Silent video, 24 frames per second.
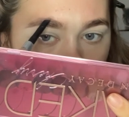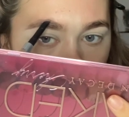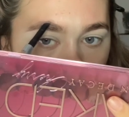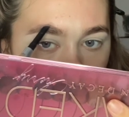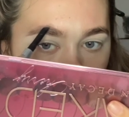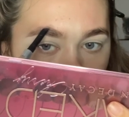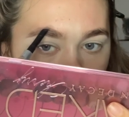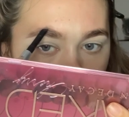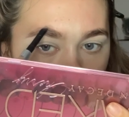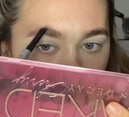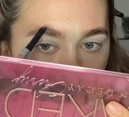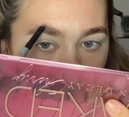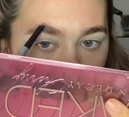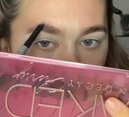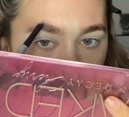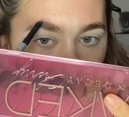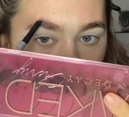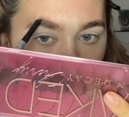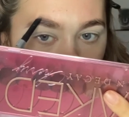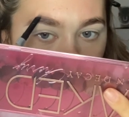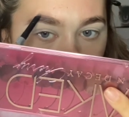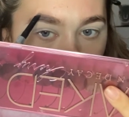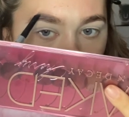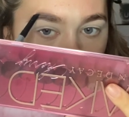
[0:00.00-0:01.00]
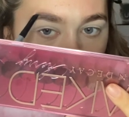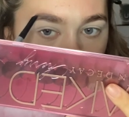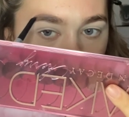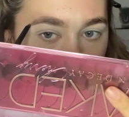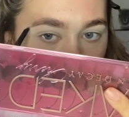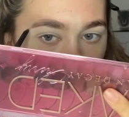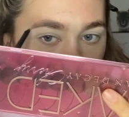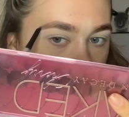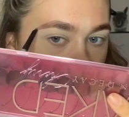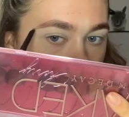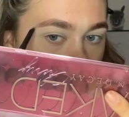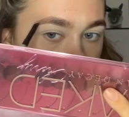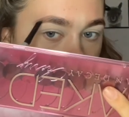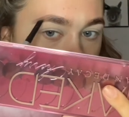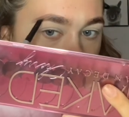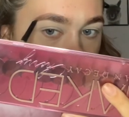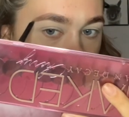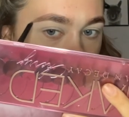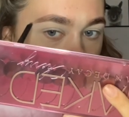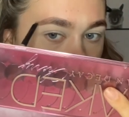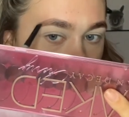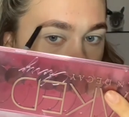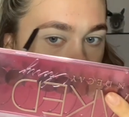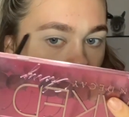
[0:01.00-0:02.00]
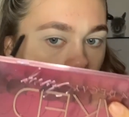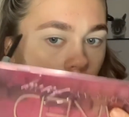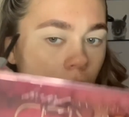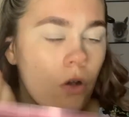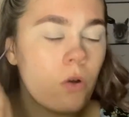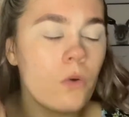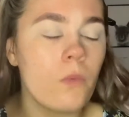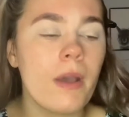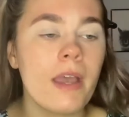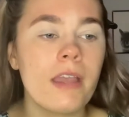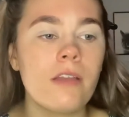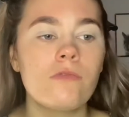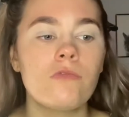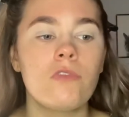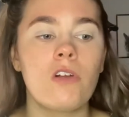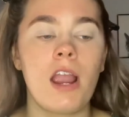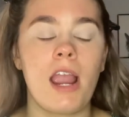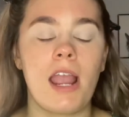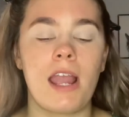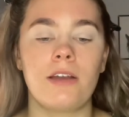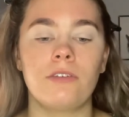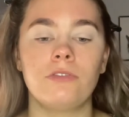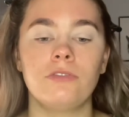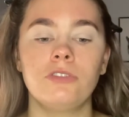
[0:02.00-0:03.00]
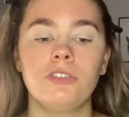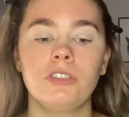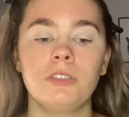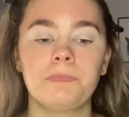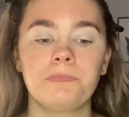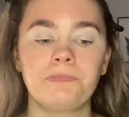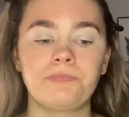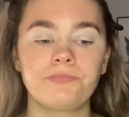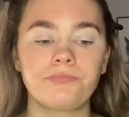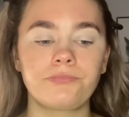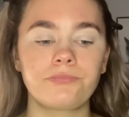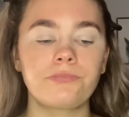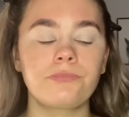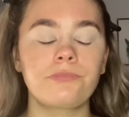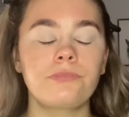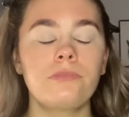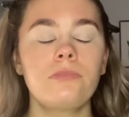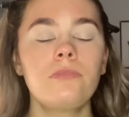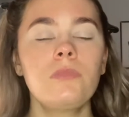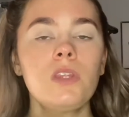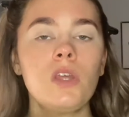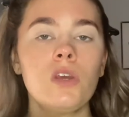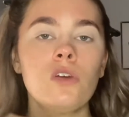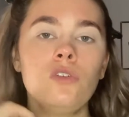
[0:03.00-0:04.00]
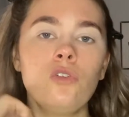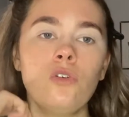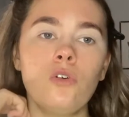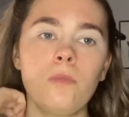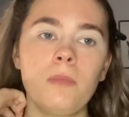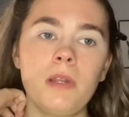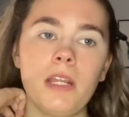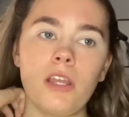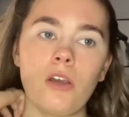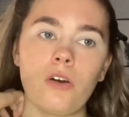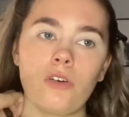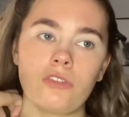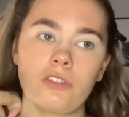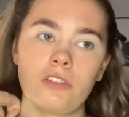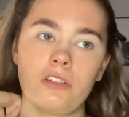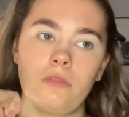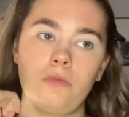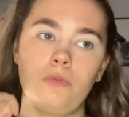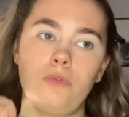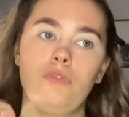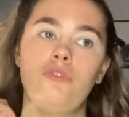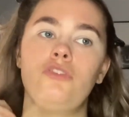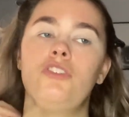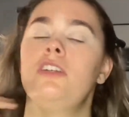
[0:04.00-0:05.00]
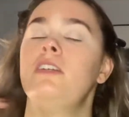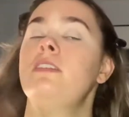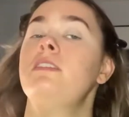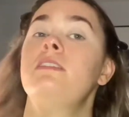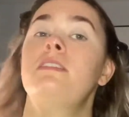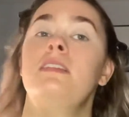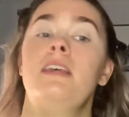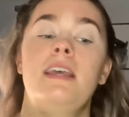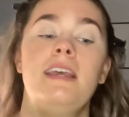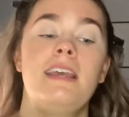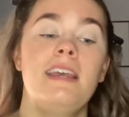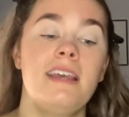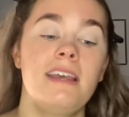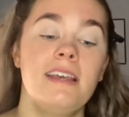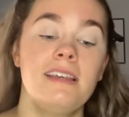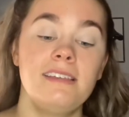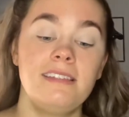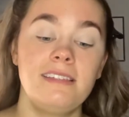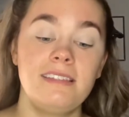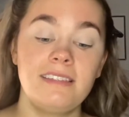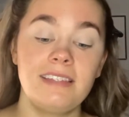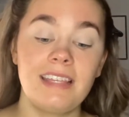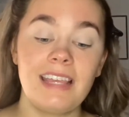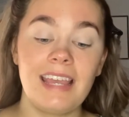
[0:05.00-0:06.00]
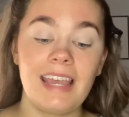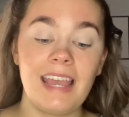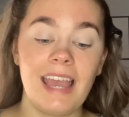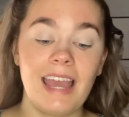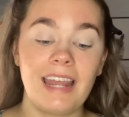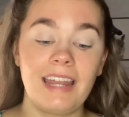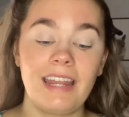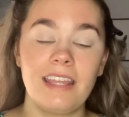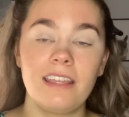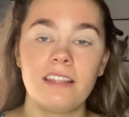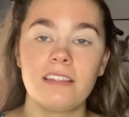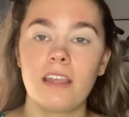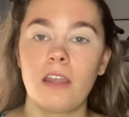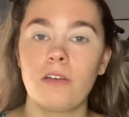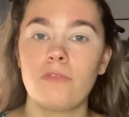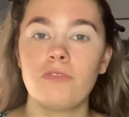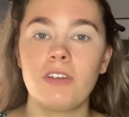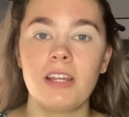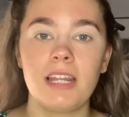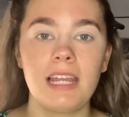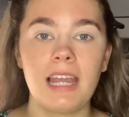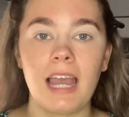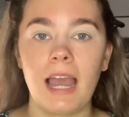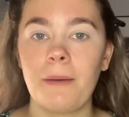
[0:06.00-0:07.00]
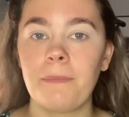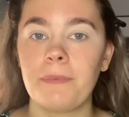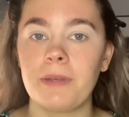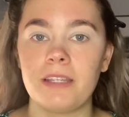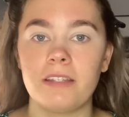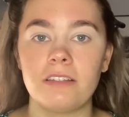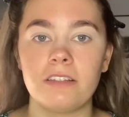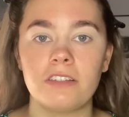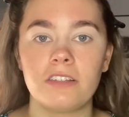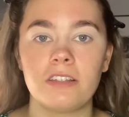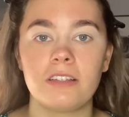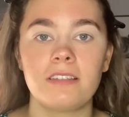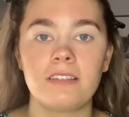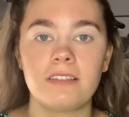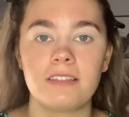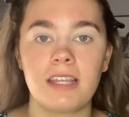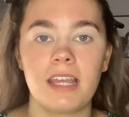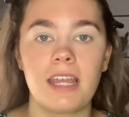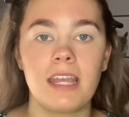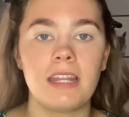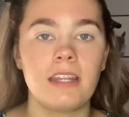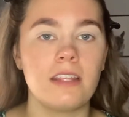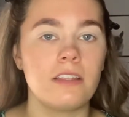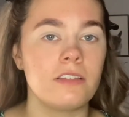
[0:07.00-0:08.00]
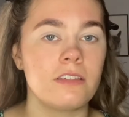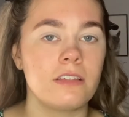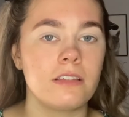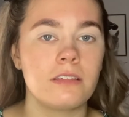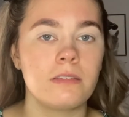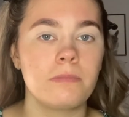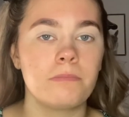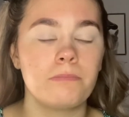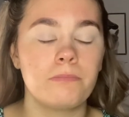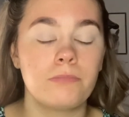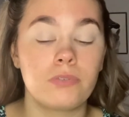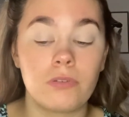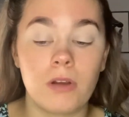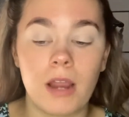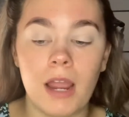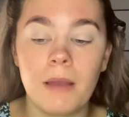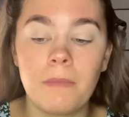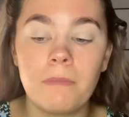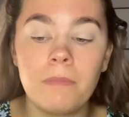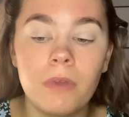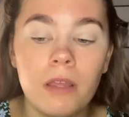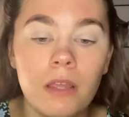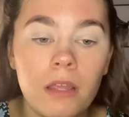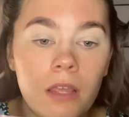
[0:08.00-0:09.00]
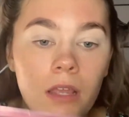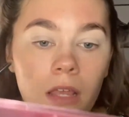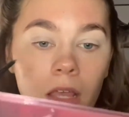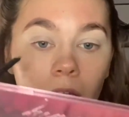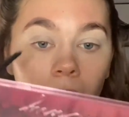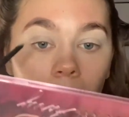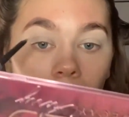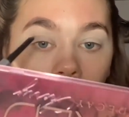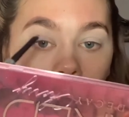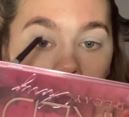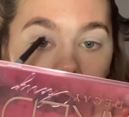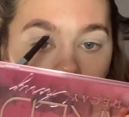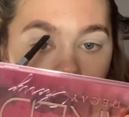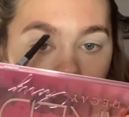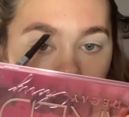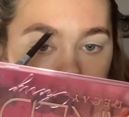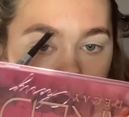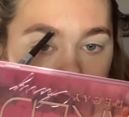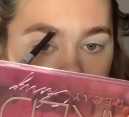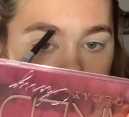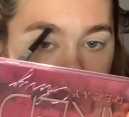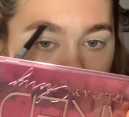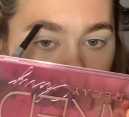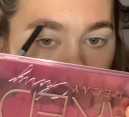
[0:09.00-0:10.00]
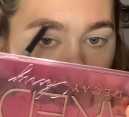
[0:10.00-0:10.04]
out. The whole way round, normally Oscar will just sit, and he's like really happy to just sit in his pram, and